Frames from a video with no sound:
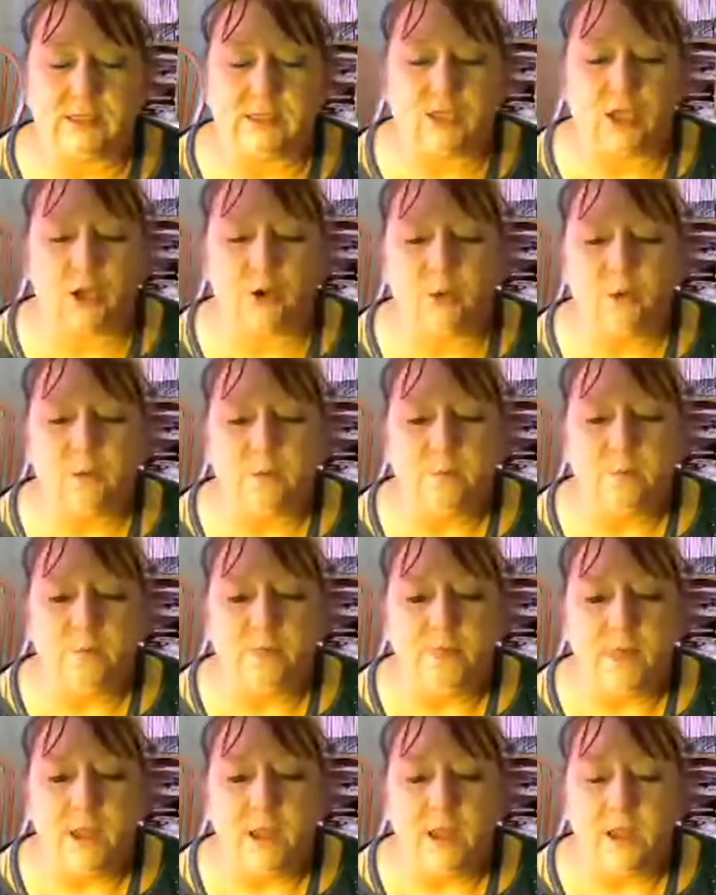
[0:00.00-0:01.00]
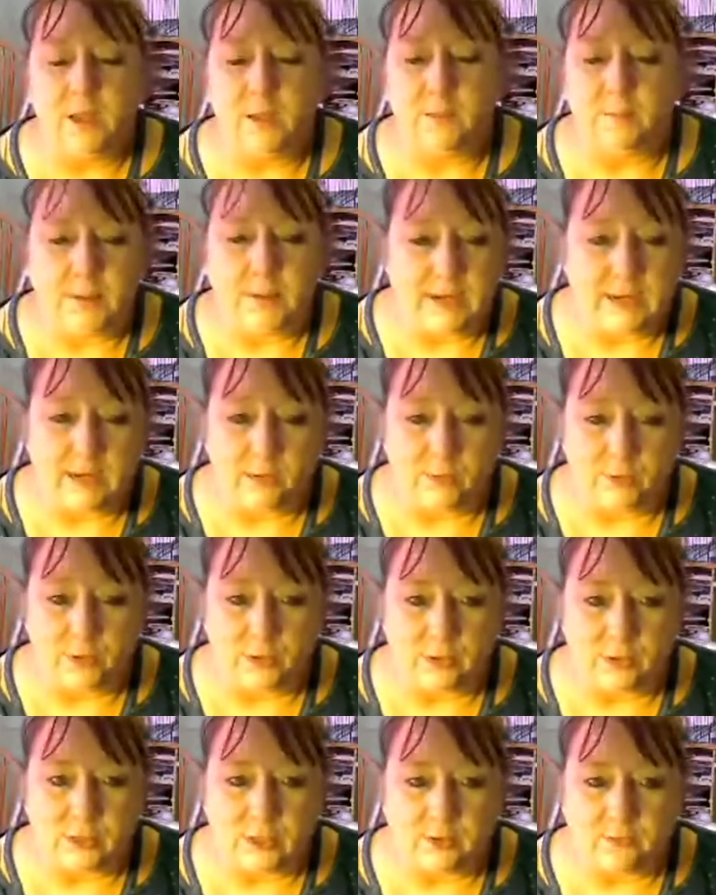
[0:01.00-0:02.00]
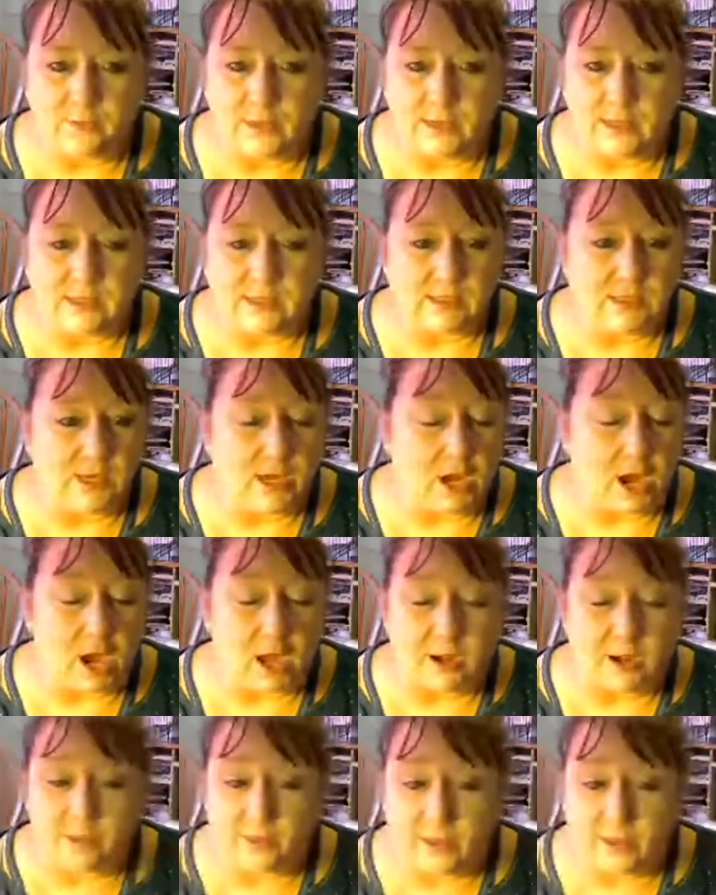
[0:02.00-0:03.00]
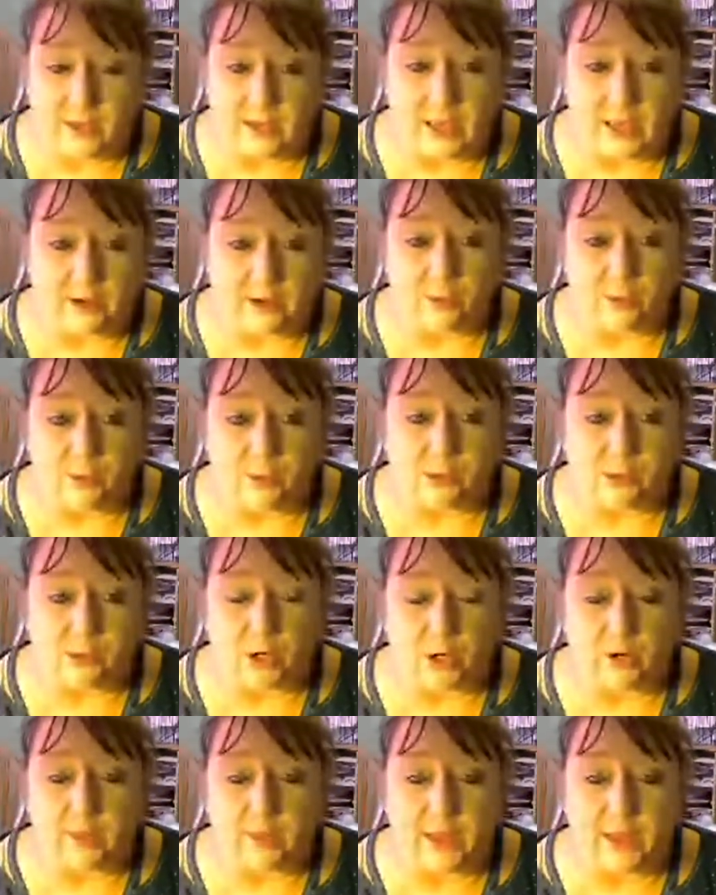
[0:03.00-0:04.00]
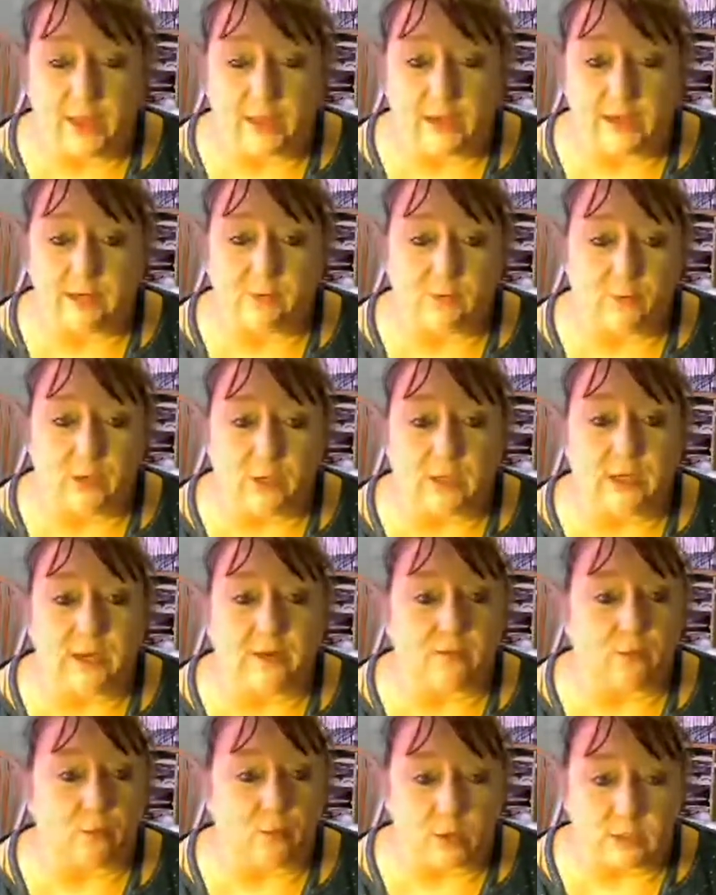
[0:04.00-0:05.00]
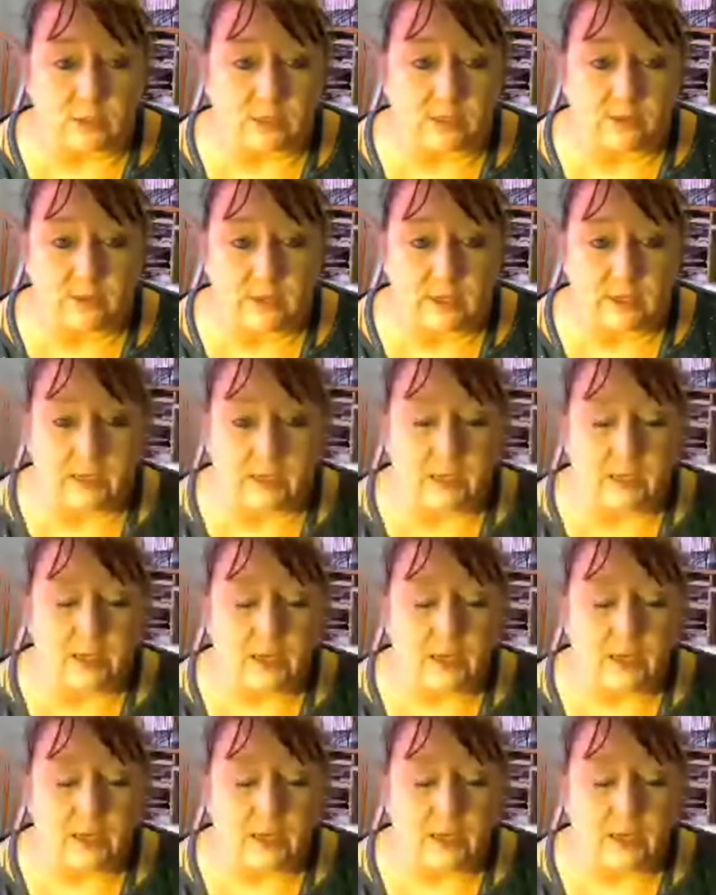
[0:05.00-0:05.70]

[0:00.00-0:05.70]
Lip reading: So competing with yourself is not a thing. I don't know who started that. It really never was a thing.